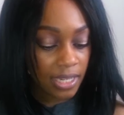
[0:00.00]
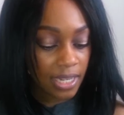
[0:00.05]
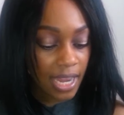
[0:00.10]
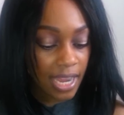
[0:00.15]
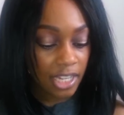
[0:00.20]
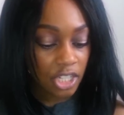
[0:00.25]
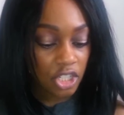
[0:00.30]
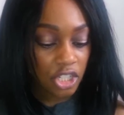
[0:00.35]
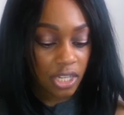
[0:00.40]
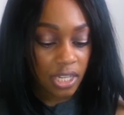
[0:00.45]

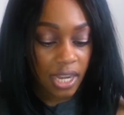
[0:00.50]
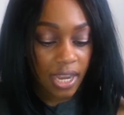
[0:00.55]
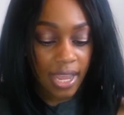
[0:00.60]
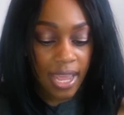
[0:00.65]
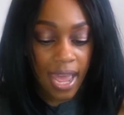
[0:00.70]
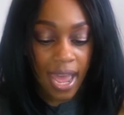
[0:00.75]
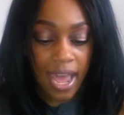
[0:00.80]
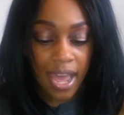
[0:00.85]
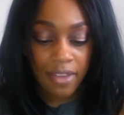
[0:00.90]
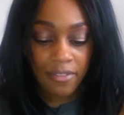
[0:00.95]
next shade I
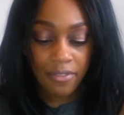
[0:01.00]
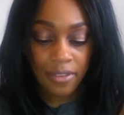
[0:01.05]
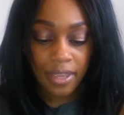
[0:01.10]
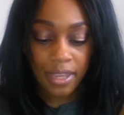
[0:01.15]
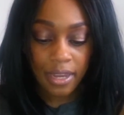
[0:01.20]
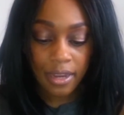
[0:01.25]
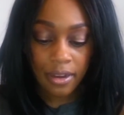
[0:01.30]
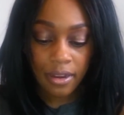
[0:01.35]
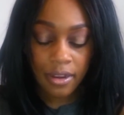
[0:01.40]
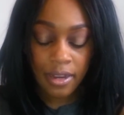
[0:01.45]
have
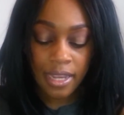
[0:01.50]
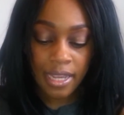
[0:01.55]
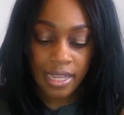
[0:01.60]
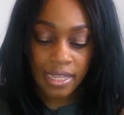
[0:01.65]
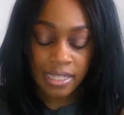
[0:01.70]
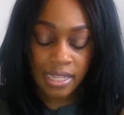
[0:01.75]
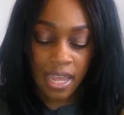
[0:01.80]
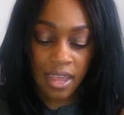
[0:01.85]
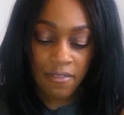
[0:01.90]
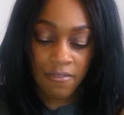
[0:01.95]
here
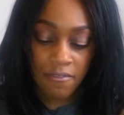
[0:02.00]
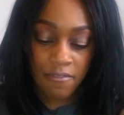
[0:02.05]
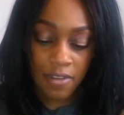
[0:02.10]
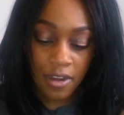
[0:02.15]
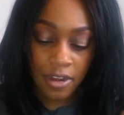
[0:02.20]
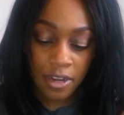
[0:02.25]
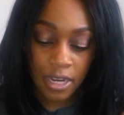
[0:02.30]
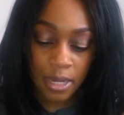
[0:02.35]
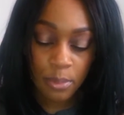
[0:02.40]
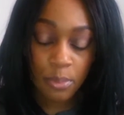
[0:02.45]
is a
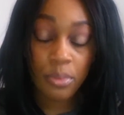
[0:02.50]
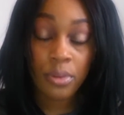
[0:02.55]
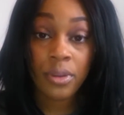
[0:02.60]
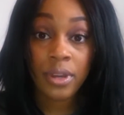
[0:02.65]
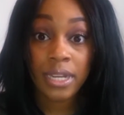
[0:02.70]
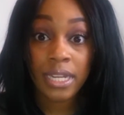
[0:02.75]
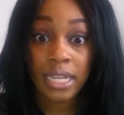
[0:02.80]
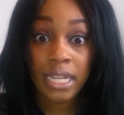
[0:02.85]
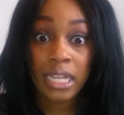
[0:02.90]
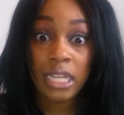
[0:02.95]
very
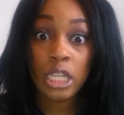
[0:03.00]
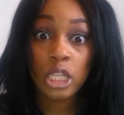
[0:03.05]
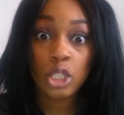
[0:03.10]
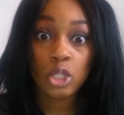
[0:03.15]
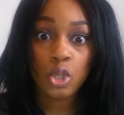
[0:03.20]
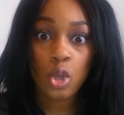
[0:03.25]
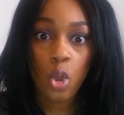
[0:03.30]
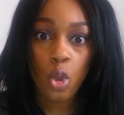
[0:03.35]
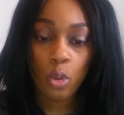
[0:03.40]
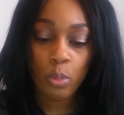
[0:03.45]
pretty
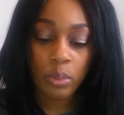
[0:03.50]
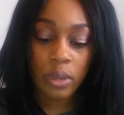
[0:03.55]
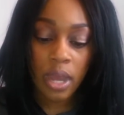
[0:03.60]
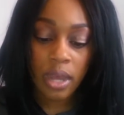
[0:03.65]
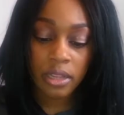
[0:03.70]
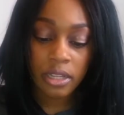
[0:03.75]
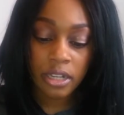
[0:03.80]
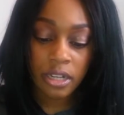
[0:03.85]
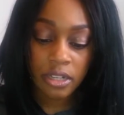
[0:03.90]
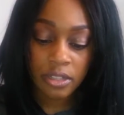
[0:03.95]
taupe
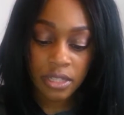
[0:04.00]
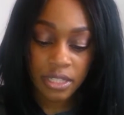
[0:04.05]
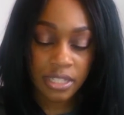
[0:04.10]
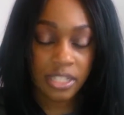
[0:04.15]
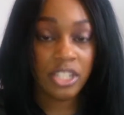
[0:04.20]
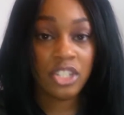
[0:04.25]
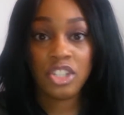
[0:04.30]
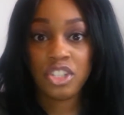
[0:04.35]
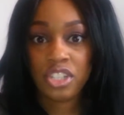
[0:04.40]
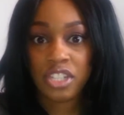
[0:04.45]
color. This
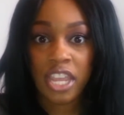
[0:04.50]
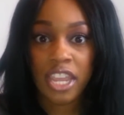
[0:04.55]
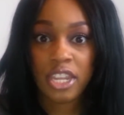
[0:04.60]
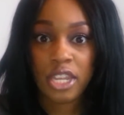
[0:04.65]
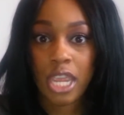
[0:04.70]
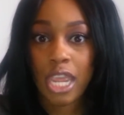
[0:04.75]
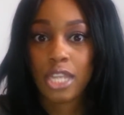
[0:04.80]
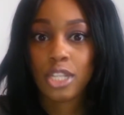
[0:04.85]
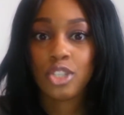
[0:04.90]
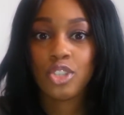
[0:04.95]
is just like
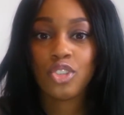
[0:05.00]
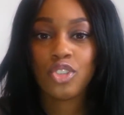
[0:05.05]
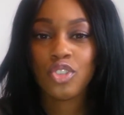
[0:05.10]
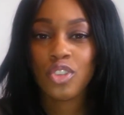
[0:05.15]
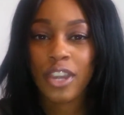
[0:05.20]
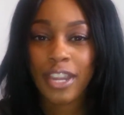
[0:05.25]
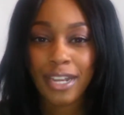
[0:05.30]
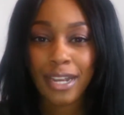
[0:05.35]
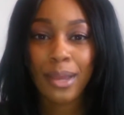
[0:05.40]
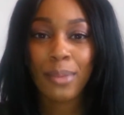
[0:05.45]

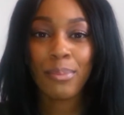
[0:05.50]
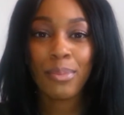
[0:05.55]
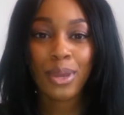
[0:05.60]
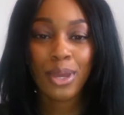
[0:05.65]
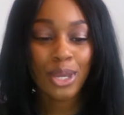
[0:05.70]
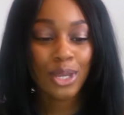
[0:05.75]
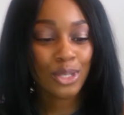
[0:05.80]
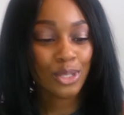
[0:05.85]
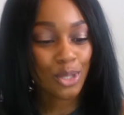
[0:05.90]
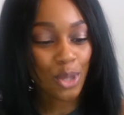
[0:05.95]
straight up
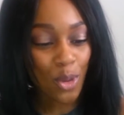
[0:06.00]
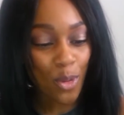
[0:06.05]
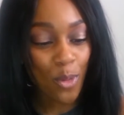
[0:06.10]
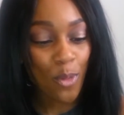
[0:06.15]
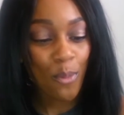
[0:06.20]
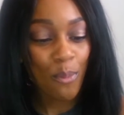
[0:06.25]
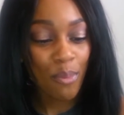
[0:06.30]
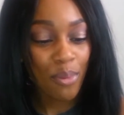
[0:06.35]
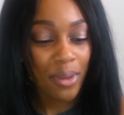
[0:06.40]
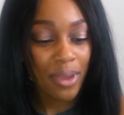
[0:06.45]

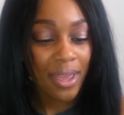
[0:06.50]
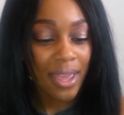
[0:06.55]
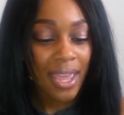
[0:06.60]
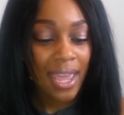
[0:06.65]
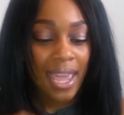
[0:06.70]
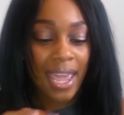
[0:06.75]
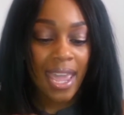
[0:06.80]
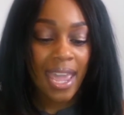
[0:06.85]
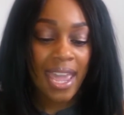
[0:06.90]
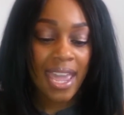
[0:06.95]
taupe.
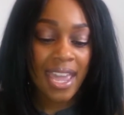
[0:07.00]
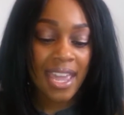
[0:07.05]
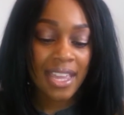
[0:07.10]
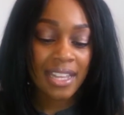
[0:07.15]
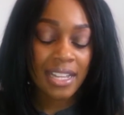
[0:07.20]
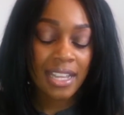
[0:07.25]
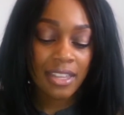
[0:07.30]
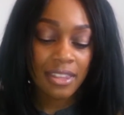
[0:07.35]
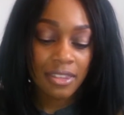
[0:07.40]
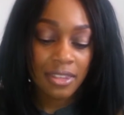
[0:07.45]

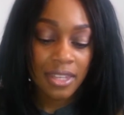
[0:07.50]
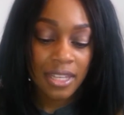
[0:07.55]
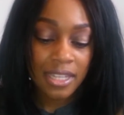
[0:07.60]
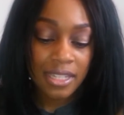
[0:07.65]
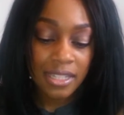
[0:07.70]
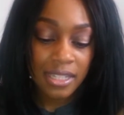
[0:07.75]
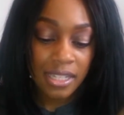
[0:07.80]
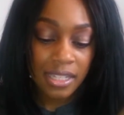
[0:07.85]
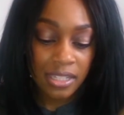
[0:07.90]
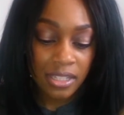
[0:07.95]
And
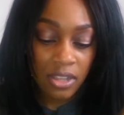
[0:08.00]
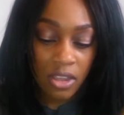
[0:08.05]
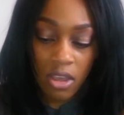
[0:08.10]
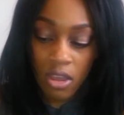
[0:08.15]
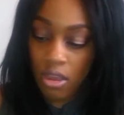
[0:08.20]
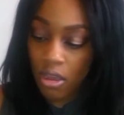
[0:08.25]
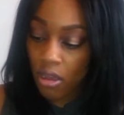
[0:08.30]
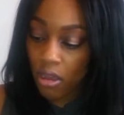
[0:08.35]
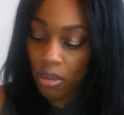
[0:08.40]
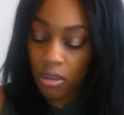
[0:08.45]
this is
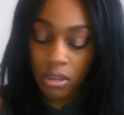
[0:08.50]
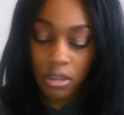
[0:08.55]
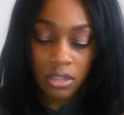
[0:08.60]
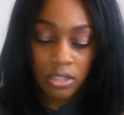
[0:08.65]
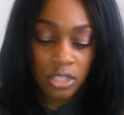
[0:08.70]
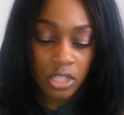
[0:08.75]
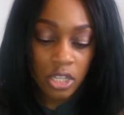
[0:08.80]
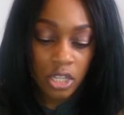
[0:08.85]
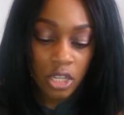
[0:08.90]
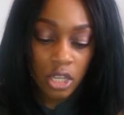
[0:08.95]

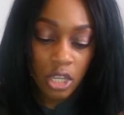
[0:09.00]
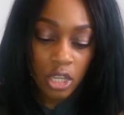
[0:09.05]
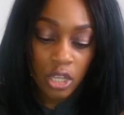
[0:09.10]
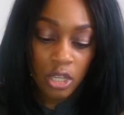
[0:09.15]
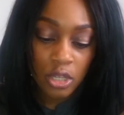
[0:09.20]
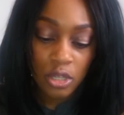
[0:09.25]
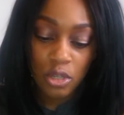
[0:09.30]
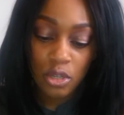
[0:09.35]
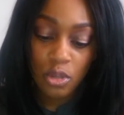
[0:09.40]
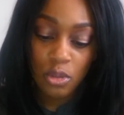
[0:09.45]
called
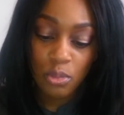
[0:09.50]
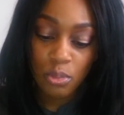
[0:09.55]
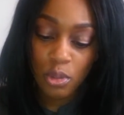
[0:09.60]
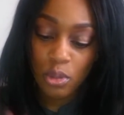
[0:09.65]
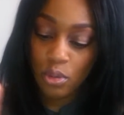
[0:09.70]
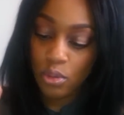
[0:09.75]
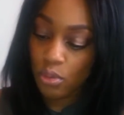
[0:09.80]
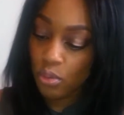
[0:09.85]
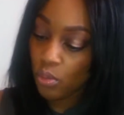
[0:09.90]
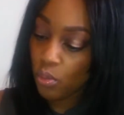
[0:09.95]
New
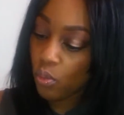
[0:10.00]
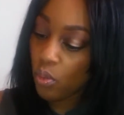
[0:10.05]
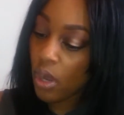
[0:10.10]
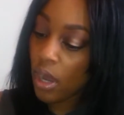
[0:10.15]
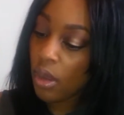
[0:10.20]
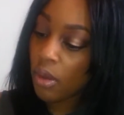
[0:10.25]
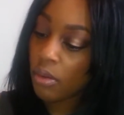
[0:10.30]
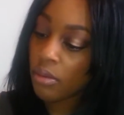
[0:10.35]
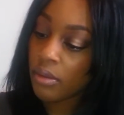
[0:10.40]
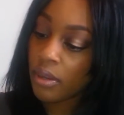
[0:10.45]
Moon.
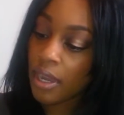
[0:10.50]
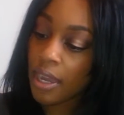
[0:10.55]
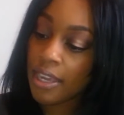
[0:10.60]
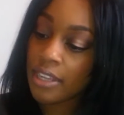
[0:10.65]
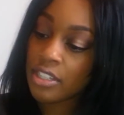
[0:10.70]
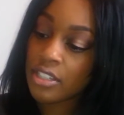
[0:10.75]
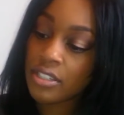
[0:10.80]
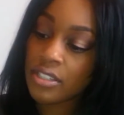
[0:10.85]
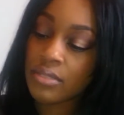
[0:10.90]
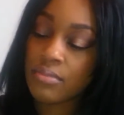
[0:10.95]
Whoa,
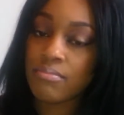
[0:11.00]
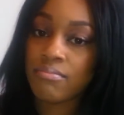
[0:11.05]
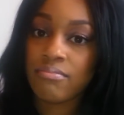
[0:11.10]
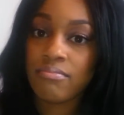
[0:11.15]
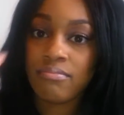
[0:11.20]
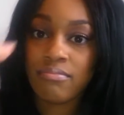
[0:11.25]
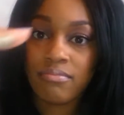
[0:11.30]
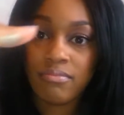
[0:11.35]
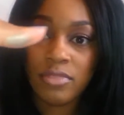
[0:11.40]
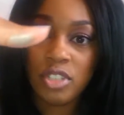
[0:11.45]
I just
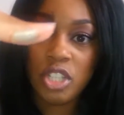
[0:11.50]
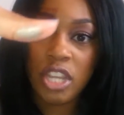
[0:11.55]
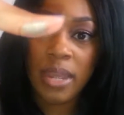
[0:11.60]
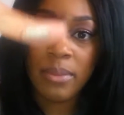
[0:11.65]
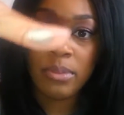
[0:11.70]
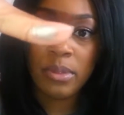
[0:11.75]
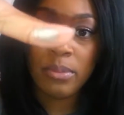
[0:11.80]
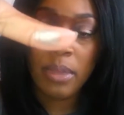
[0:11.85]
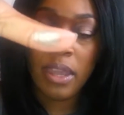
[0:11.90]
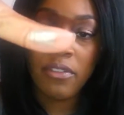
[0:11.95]

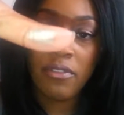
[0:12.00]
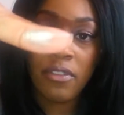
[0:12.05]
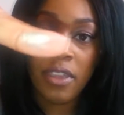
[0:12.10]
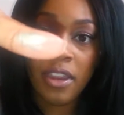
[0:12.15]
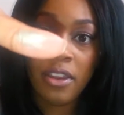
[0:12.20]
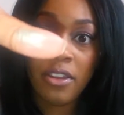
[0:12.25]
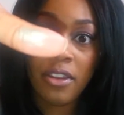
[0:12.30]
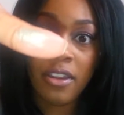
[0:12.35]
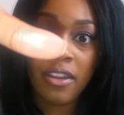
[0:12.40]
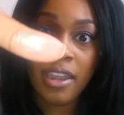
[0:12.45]
jammed my
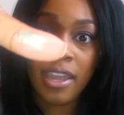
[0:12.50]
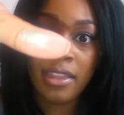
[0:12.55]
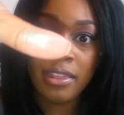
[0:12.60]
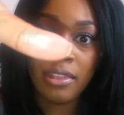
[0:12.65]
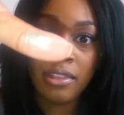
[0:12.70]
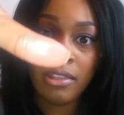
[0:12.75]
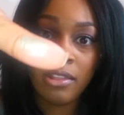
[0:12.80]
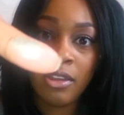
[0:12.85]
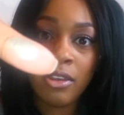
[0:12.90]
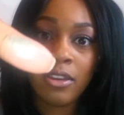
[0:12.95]
finger and
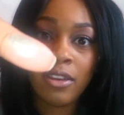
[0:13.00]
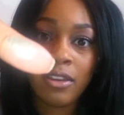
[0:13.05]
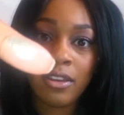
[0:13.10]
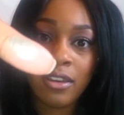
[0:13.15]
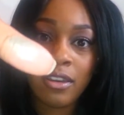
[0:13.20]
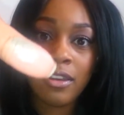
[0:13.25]
look